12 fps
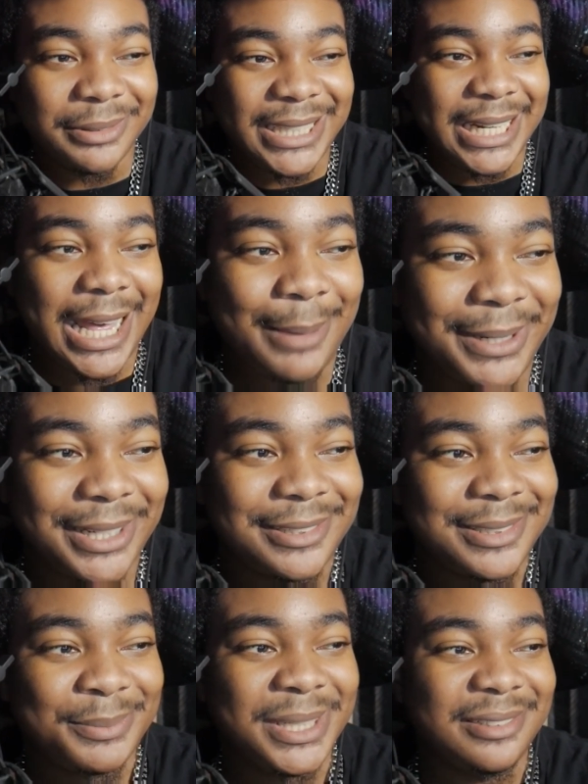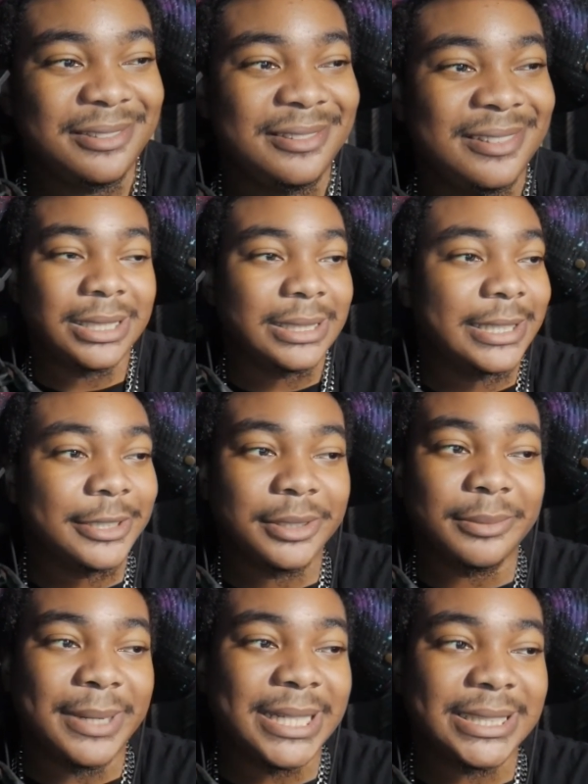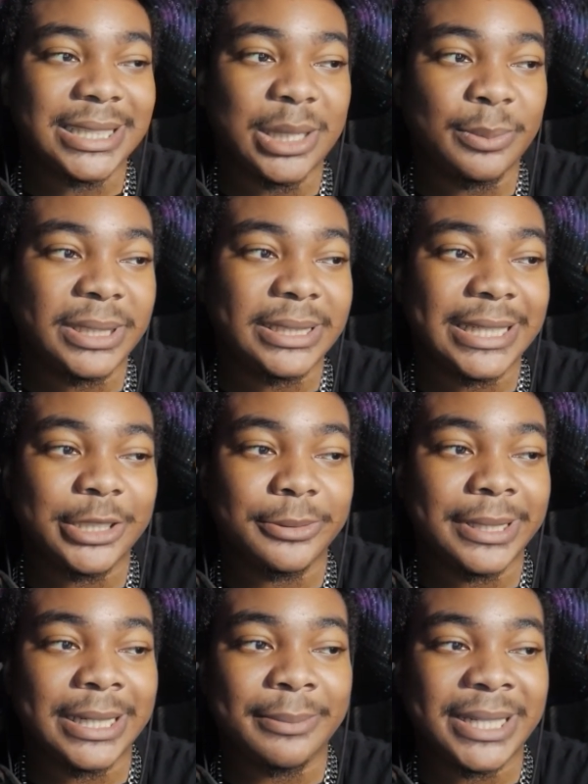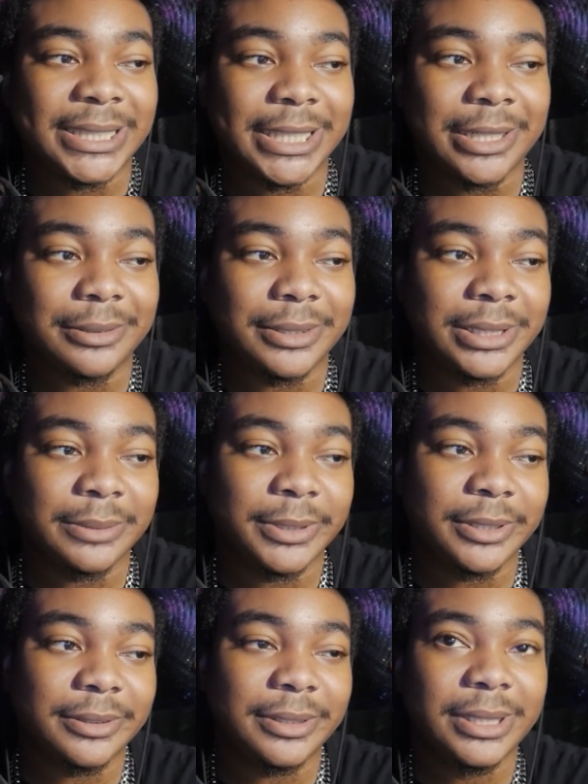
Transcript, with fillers: Capcom, bro. Another amazing company that created my childhood, bro.